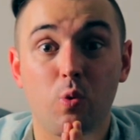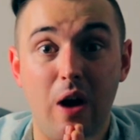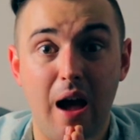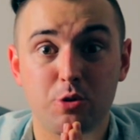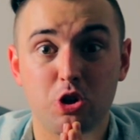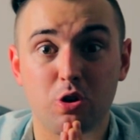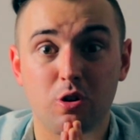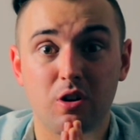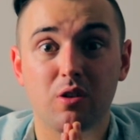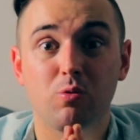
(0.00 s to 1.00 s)

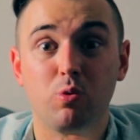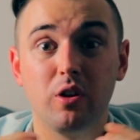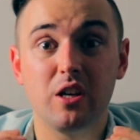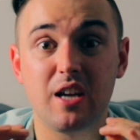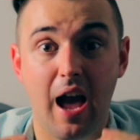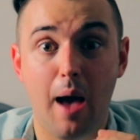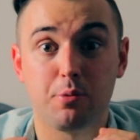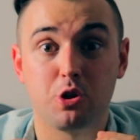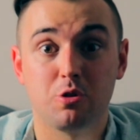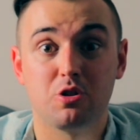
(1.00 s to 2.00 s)
Rapture really
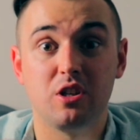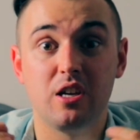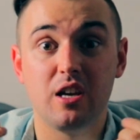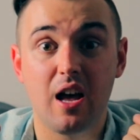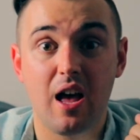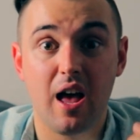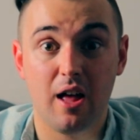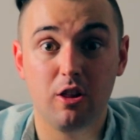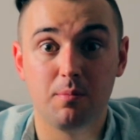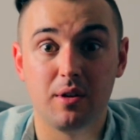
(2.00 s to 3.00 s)
captures the
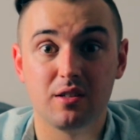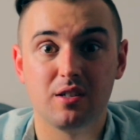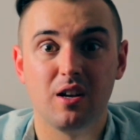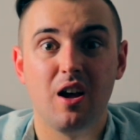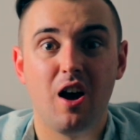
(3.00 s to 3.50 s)
element